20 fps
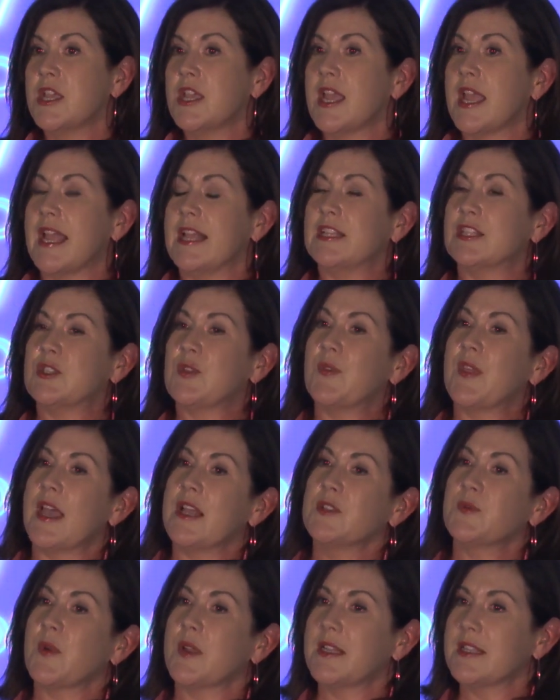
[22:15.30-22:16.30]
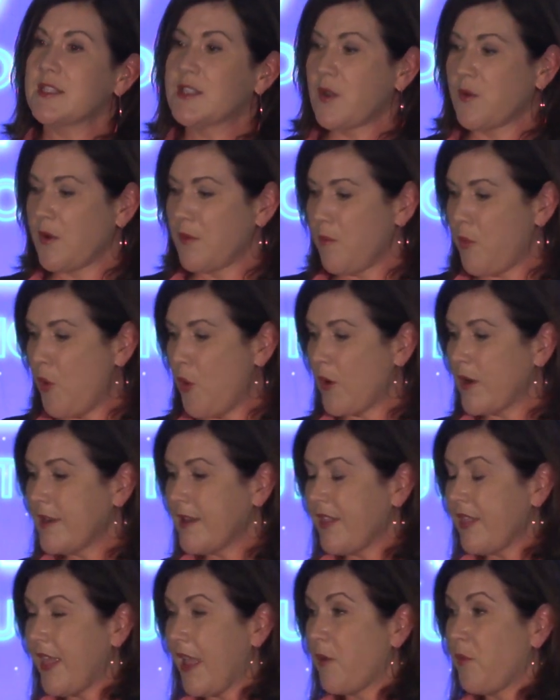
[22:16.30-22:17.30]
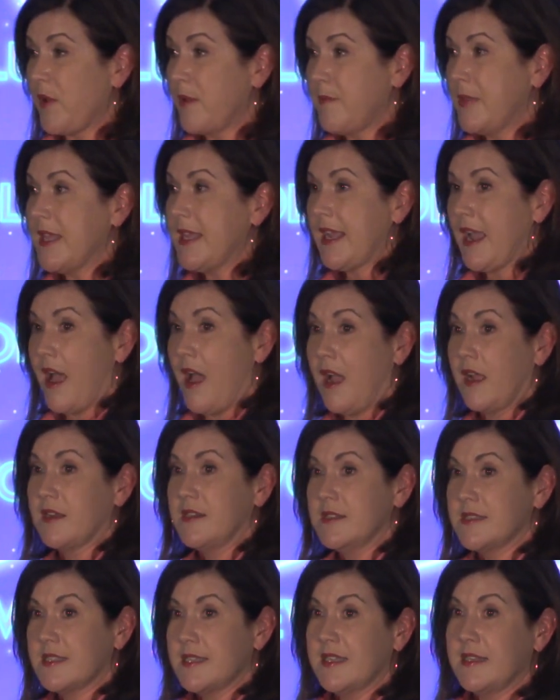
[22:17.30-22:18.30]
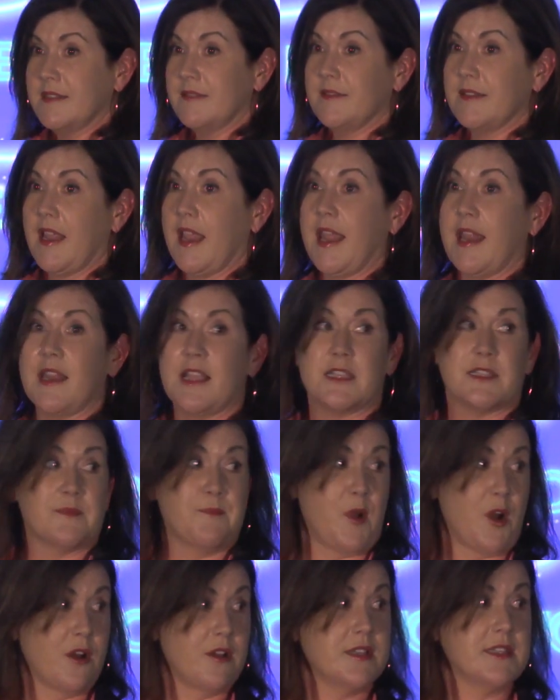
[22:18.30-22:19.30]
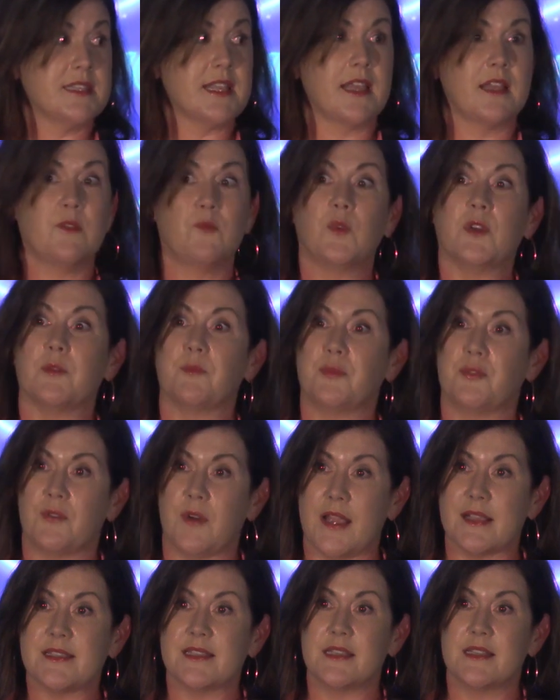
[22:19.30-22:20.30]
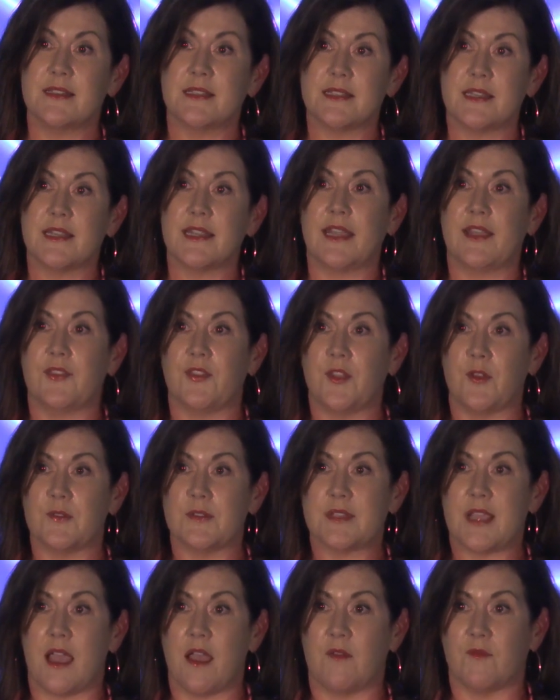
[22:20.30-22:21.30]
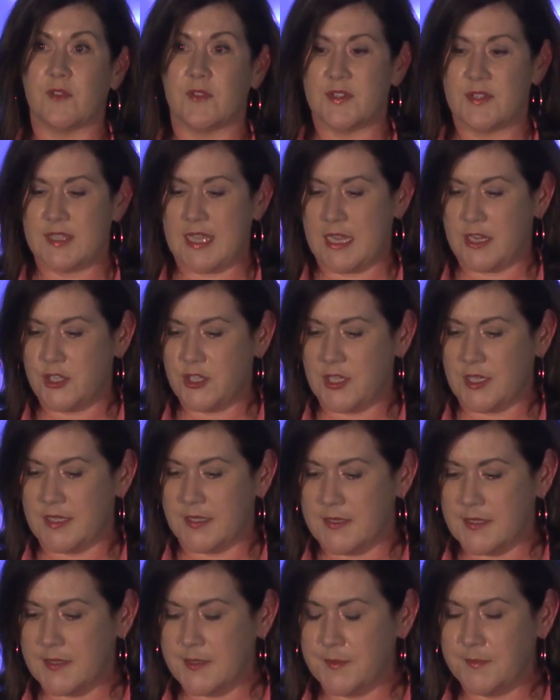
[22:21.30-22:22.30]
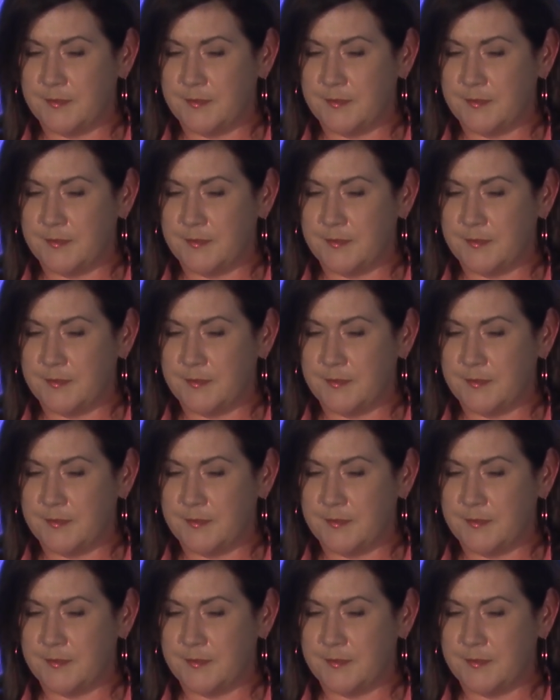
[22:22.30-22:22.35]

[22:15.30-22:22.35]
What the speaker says: And so that's why it's so important that we be cognizant, and as Mark said, we're present in those conversations.